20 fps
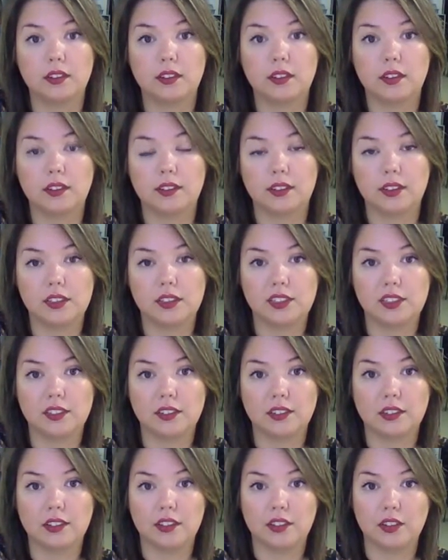at least
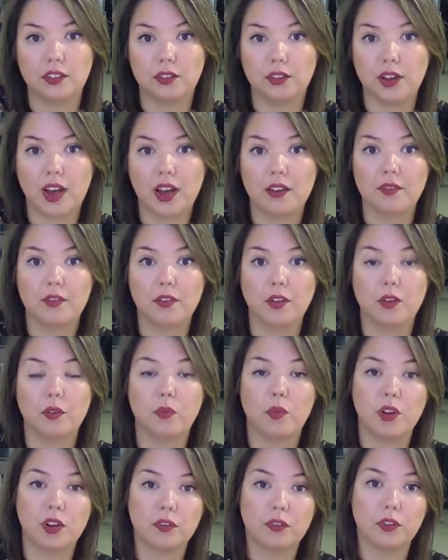you have a
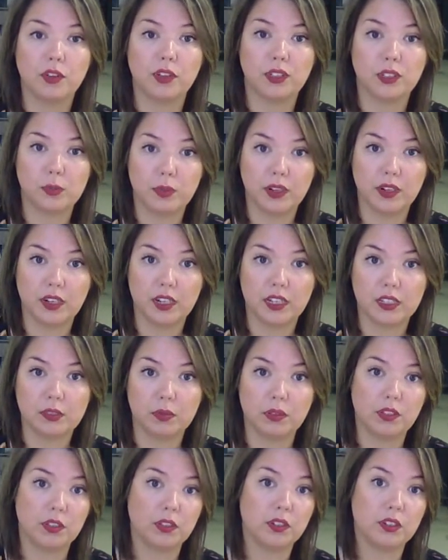wonderful experience
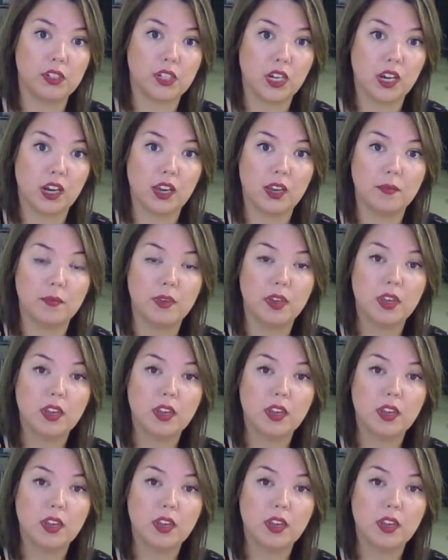with your time